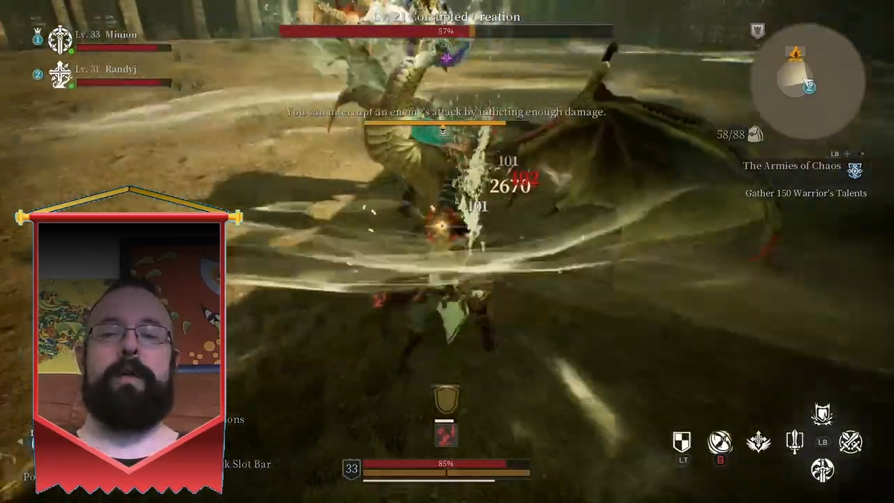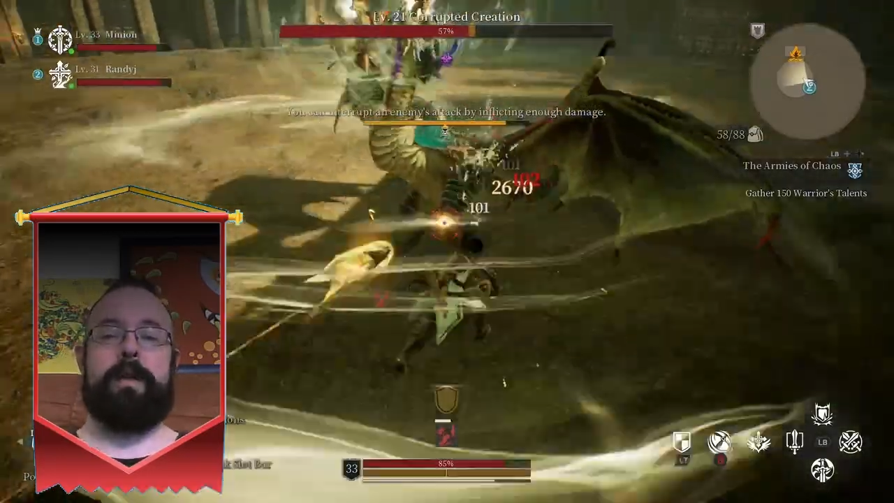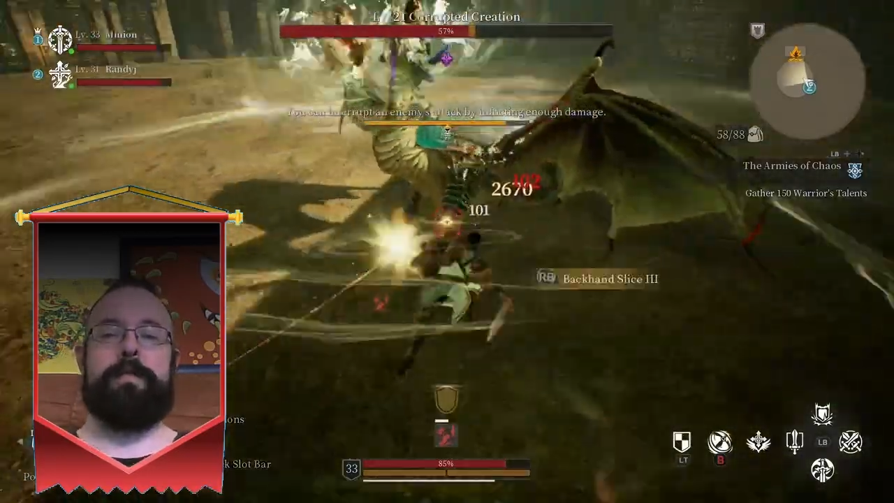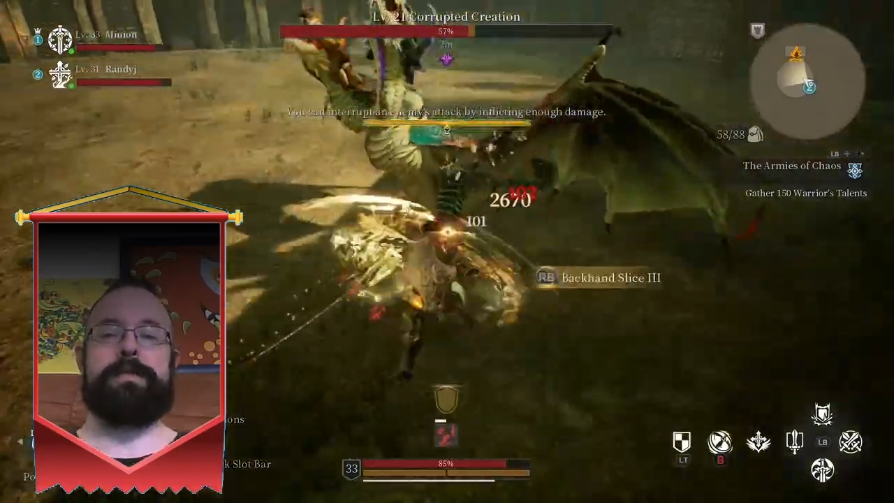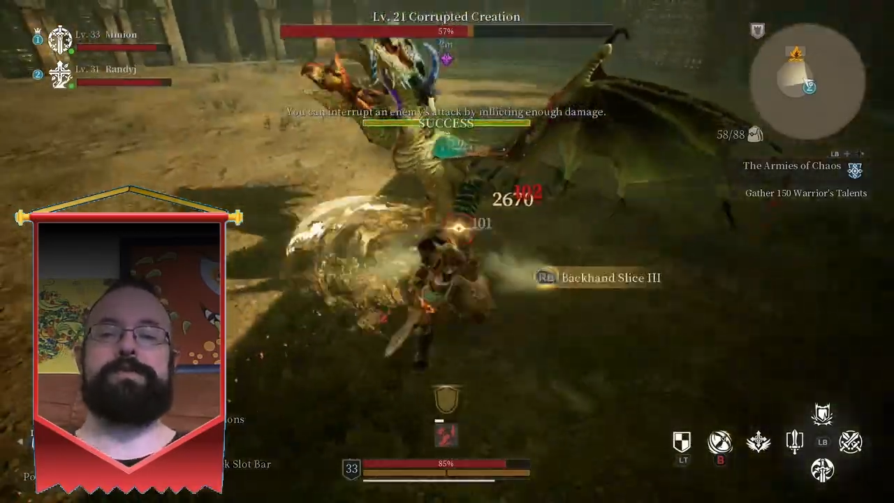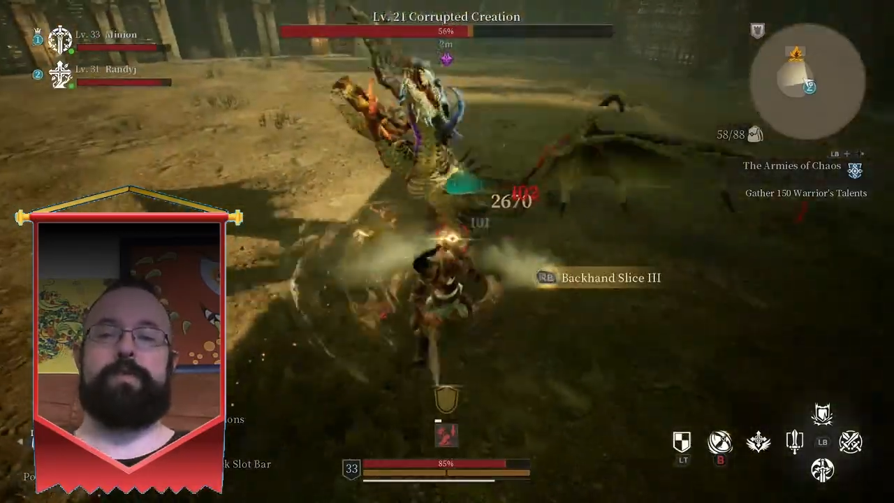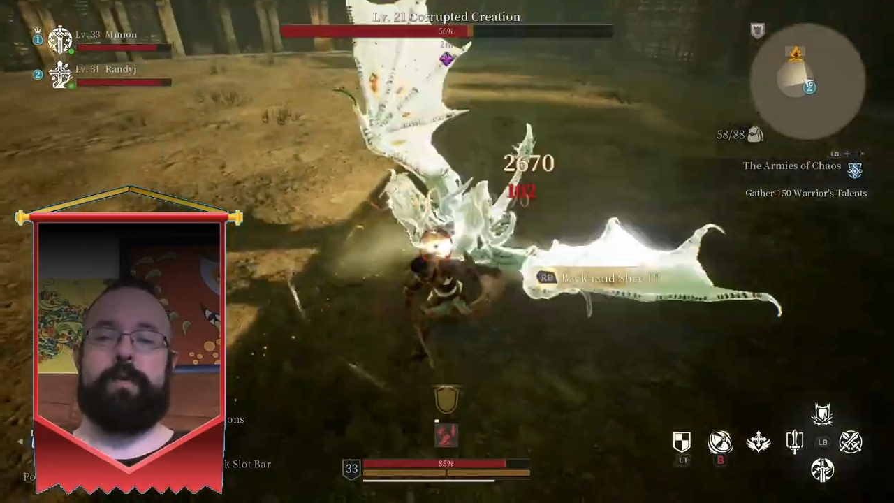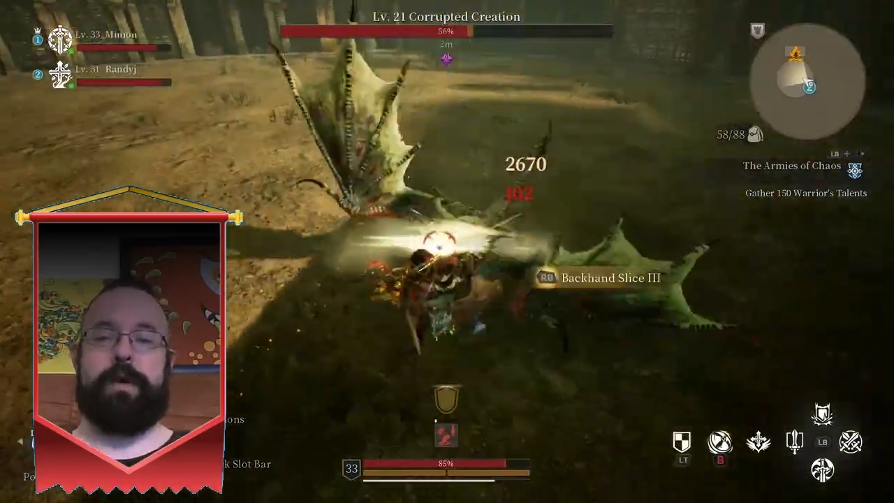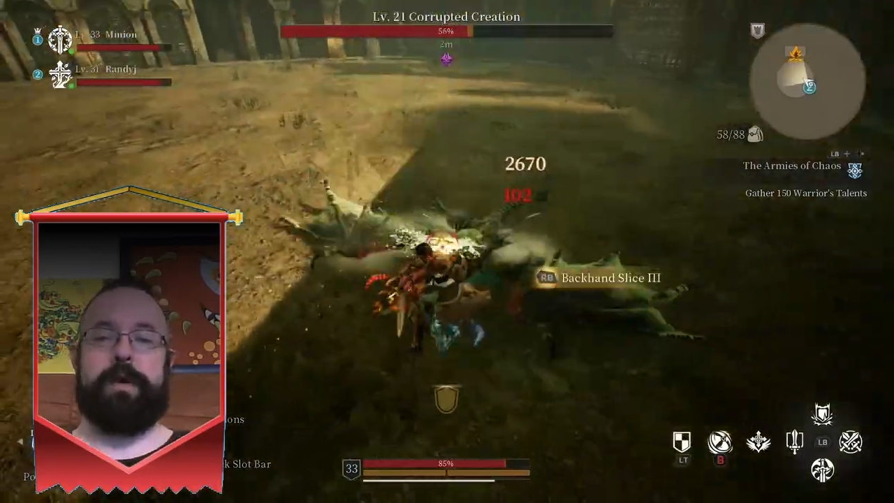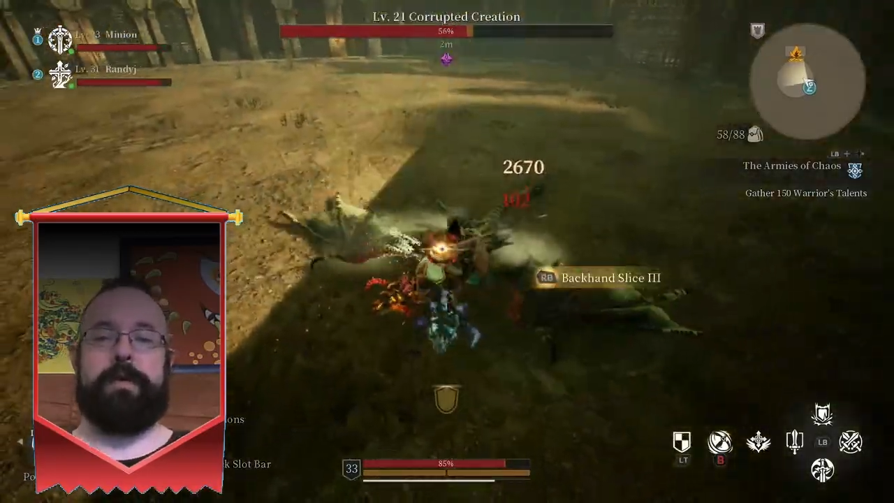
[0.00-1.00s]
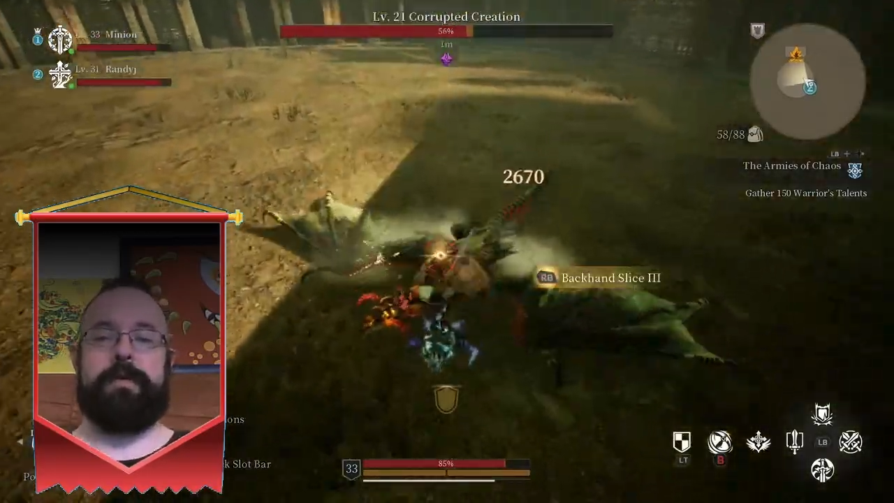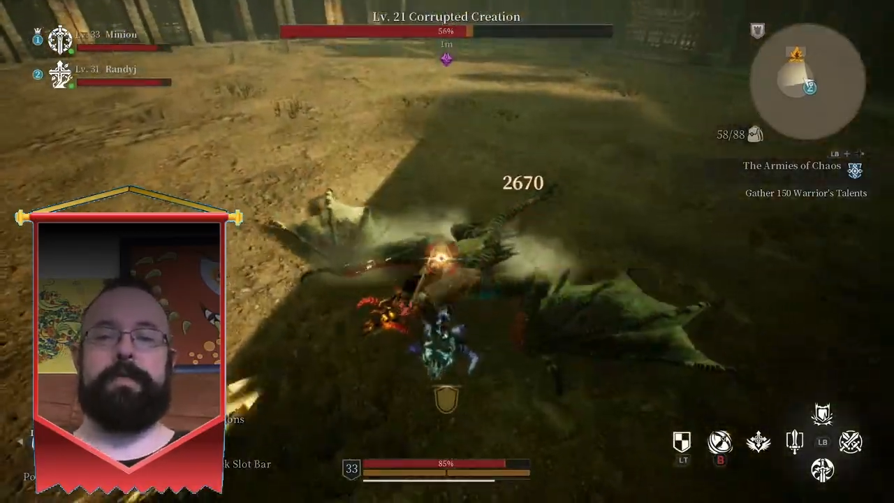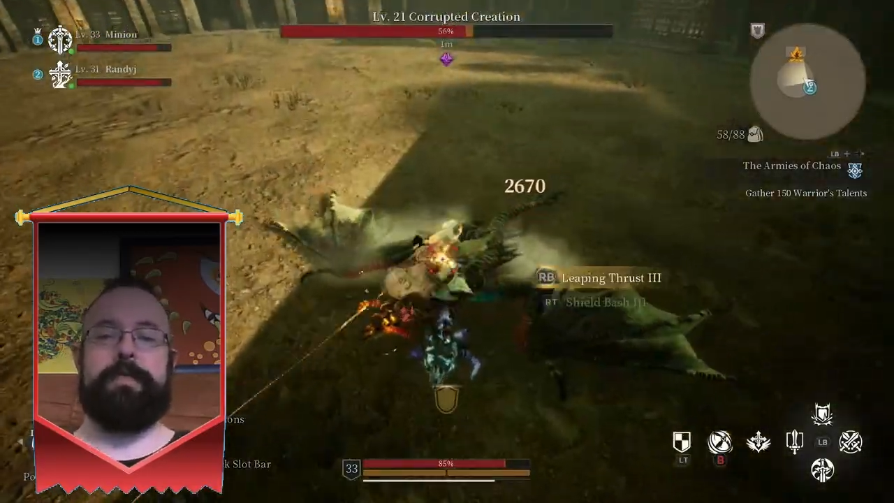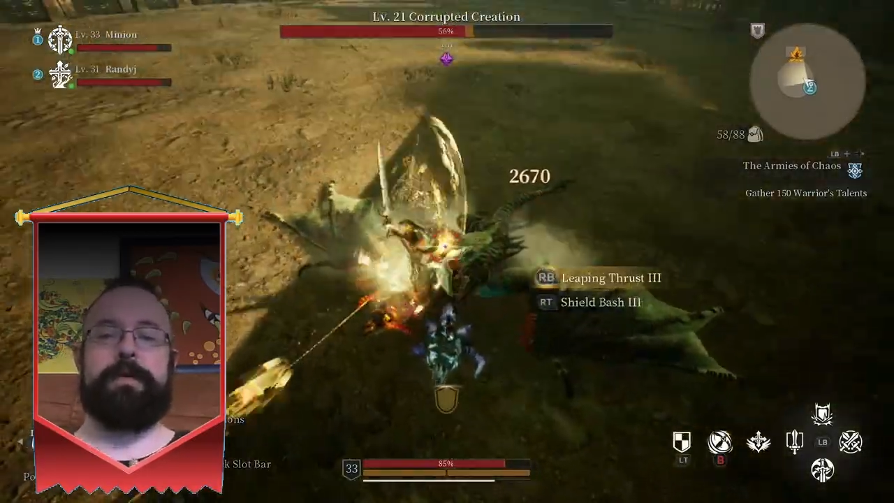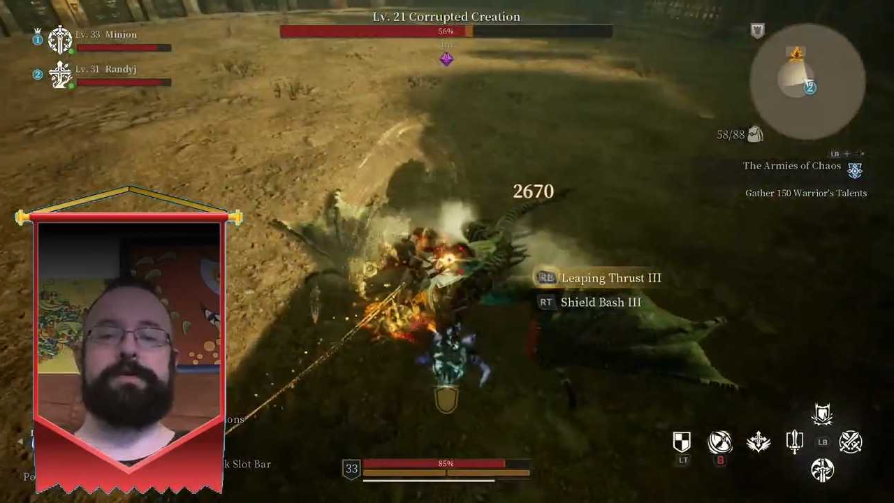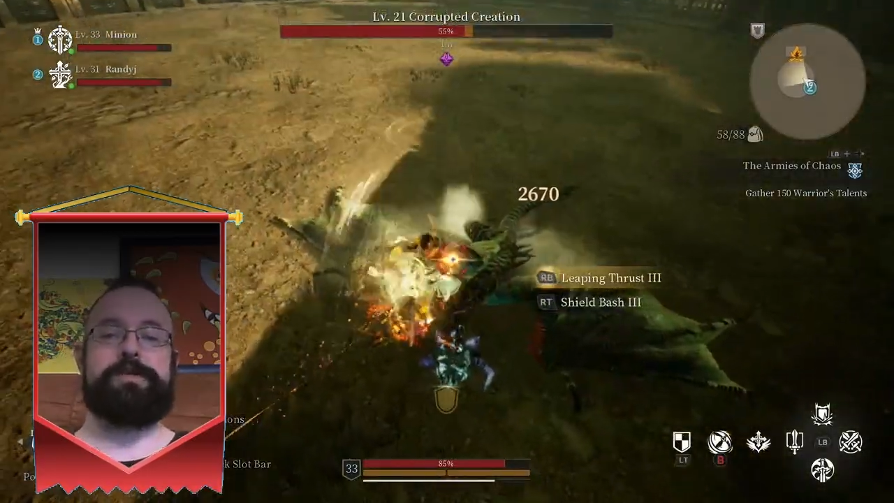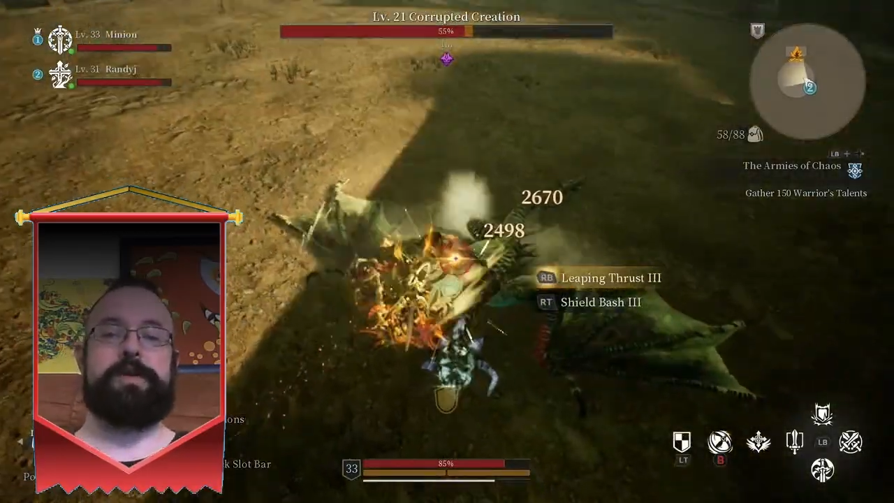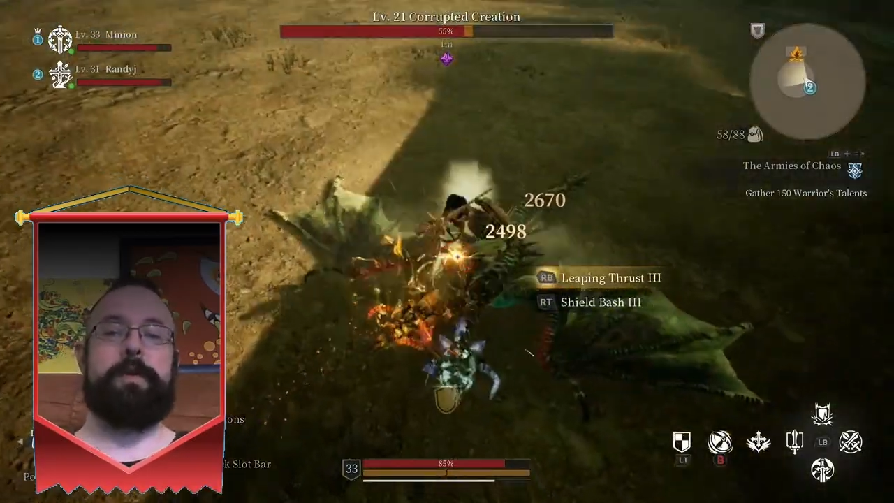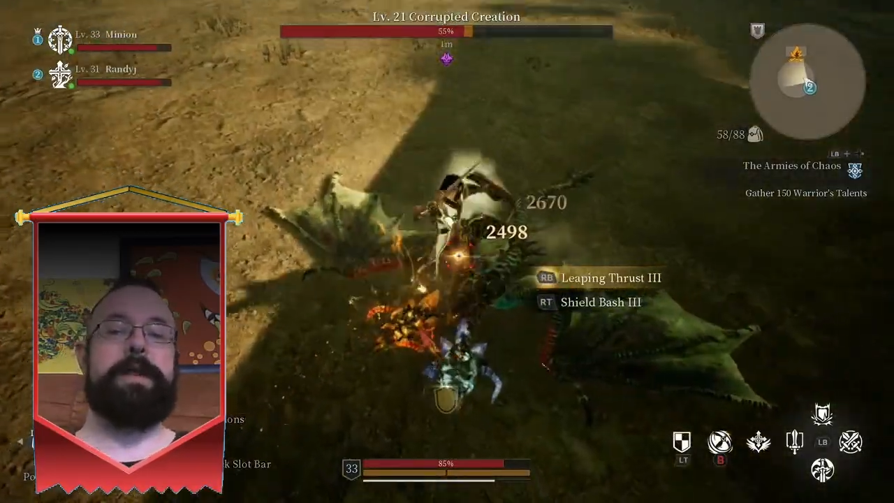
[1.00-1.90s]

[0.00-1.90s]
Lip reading: in this story? There's so